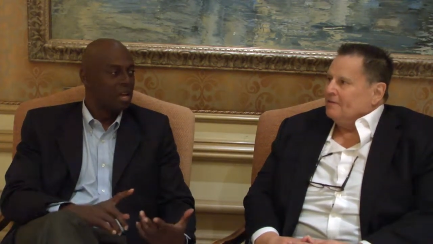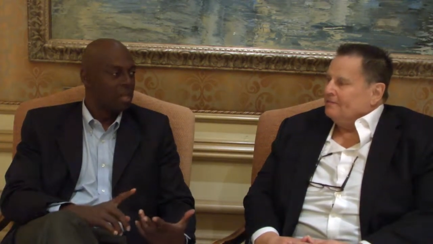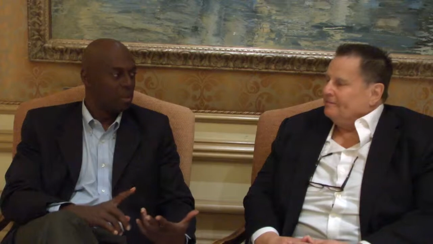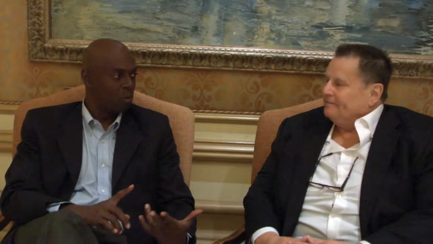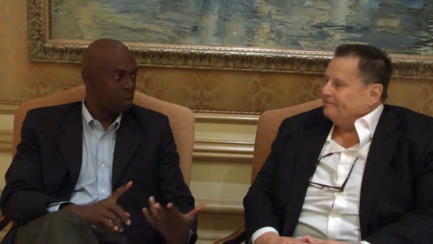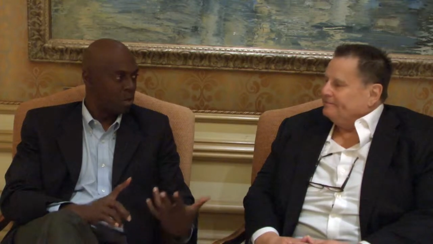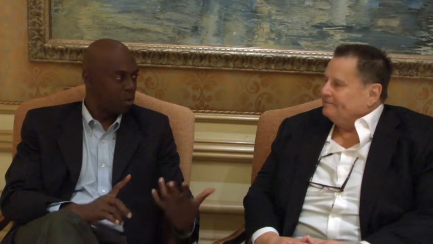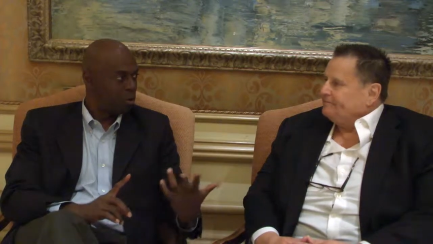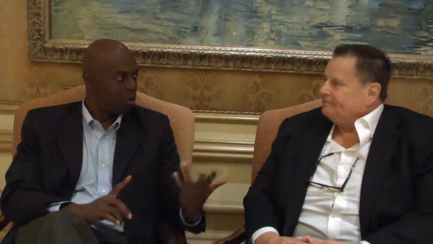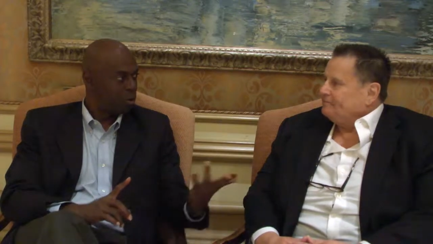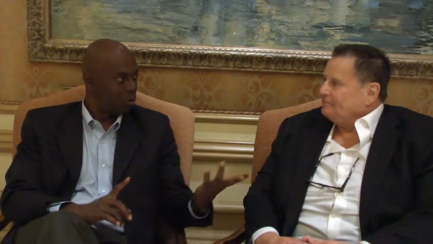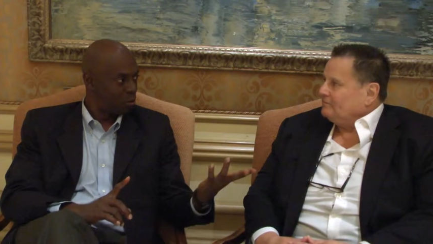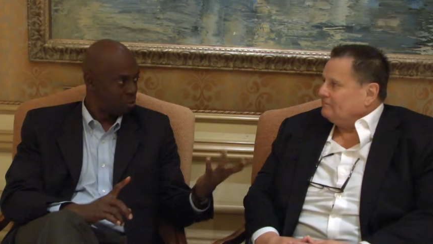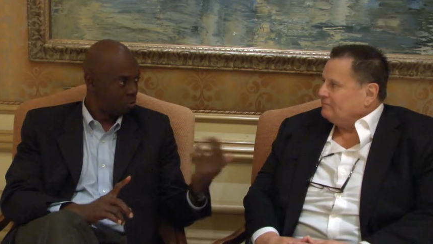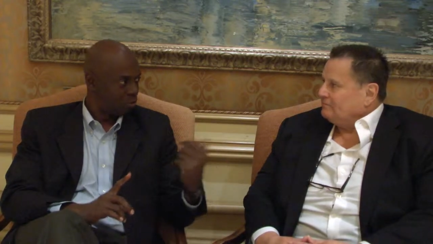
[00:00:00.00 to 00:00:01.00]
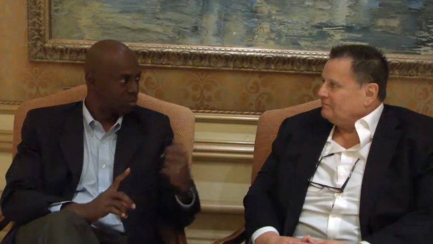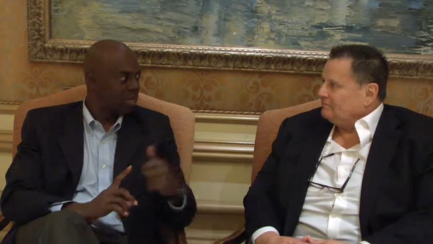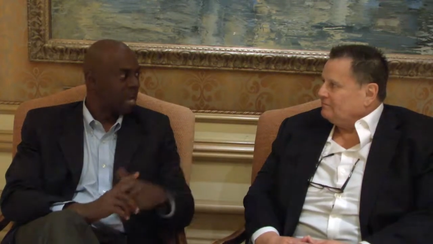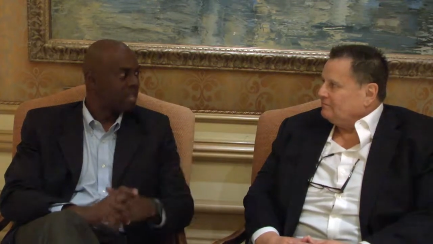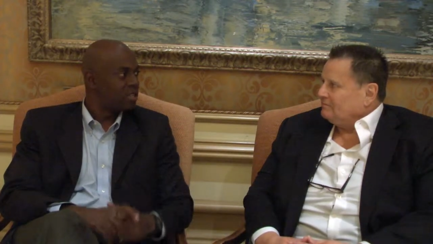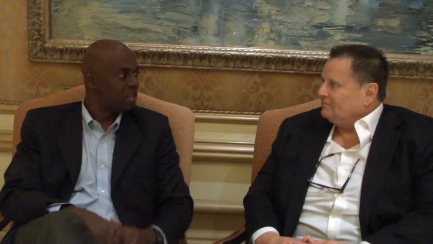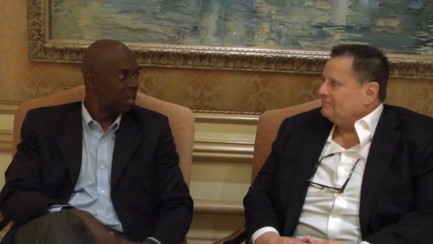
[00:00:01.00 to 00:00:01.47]
Speaker 1: And then we go to
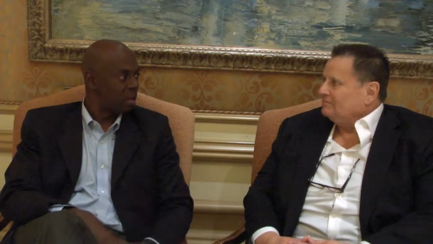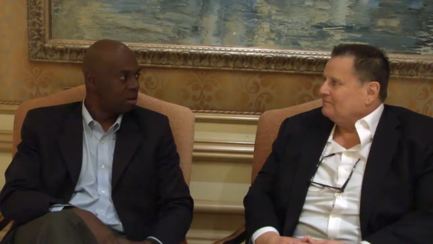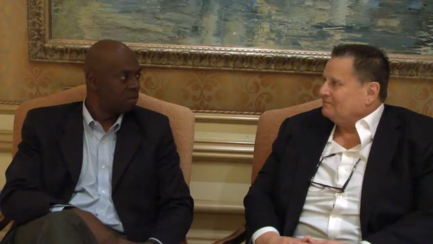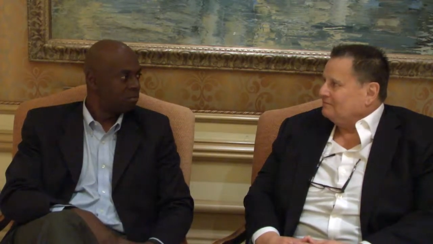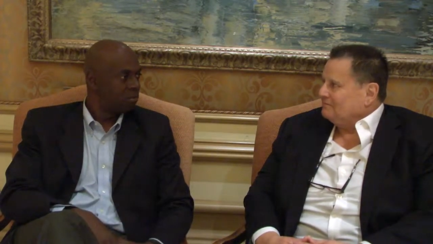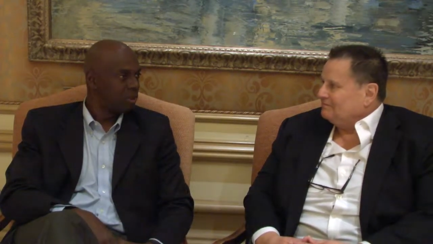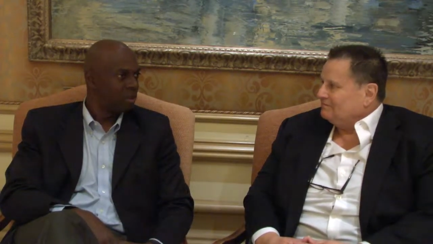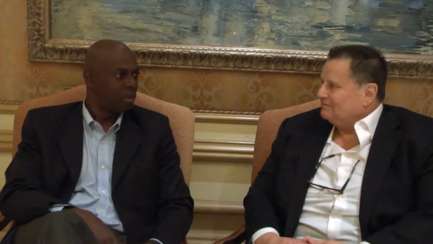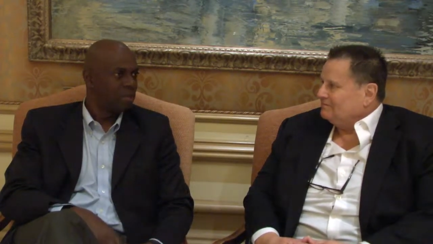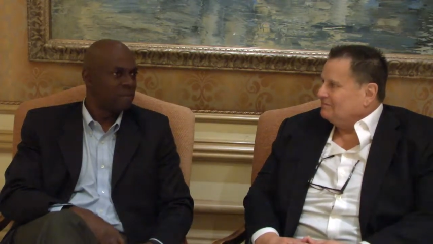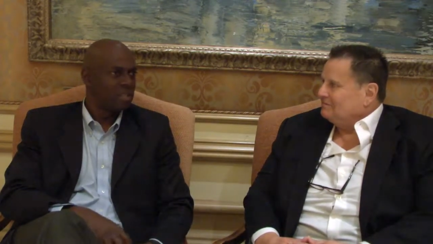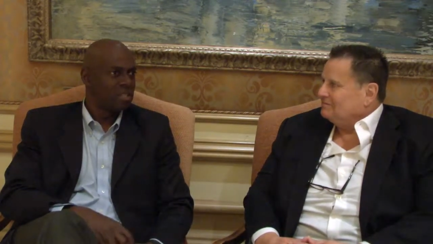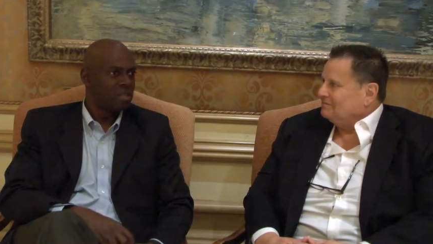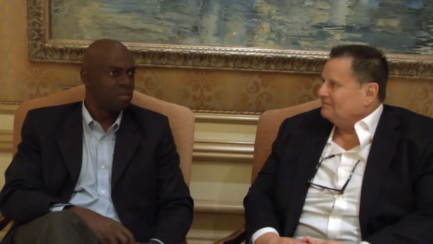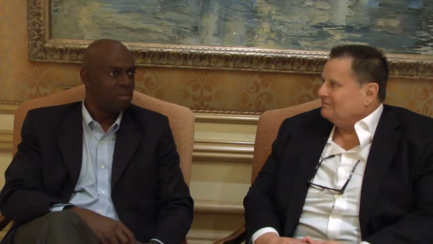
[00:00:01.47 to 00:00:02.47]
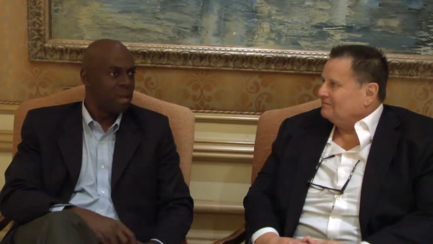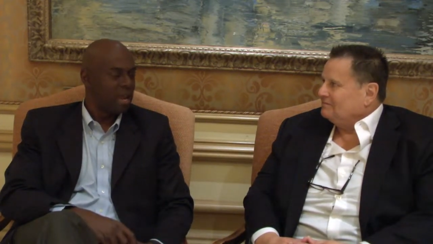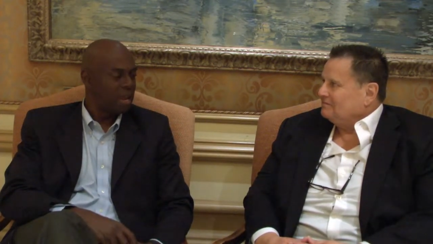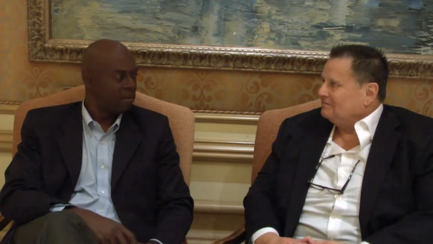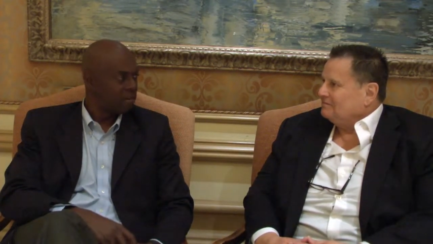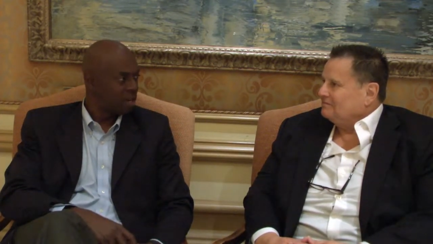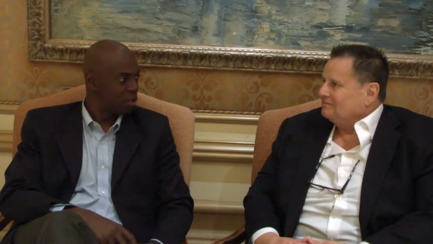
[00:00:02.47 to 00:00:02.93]
Scottsdale, mm-hmm. I believe that's in
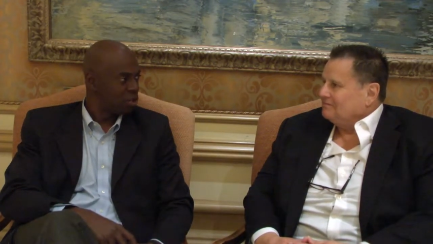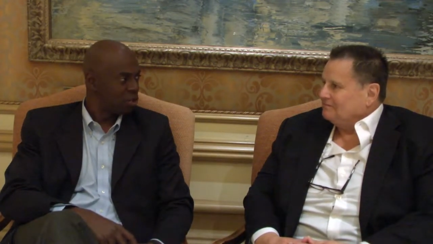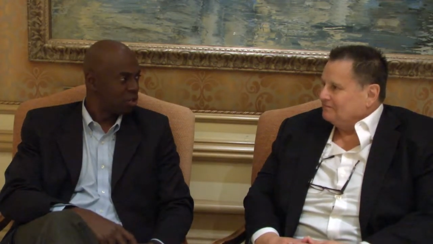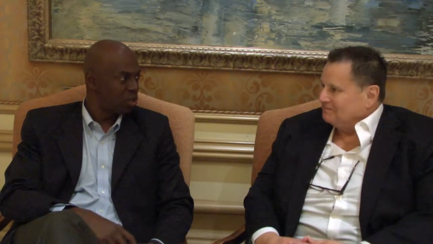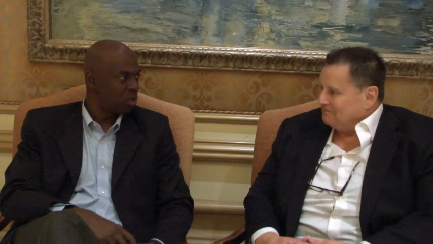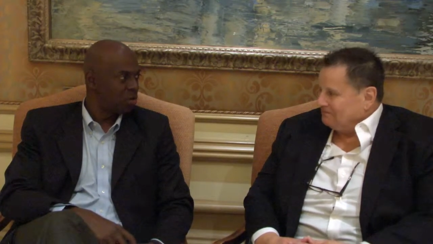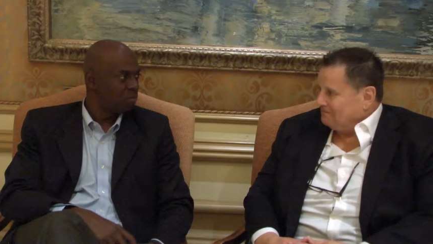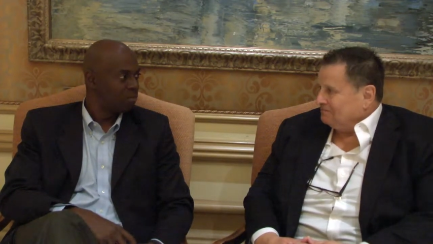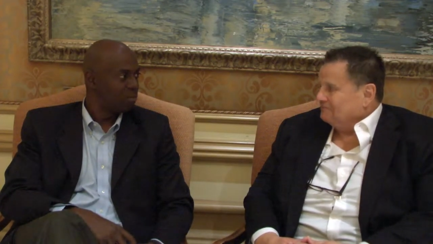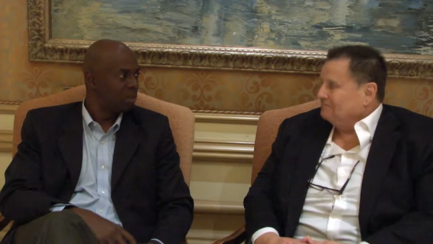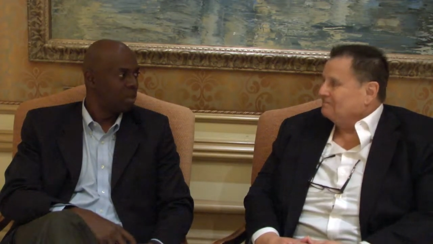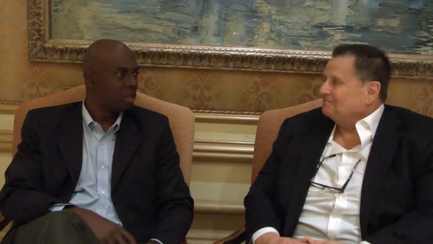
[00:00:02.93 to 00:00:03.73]
May of next year, mm-hmm.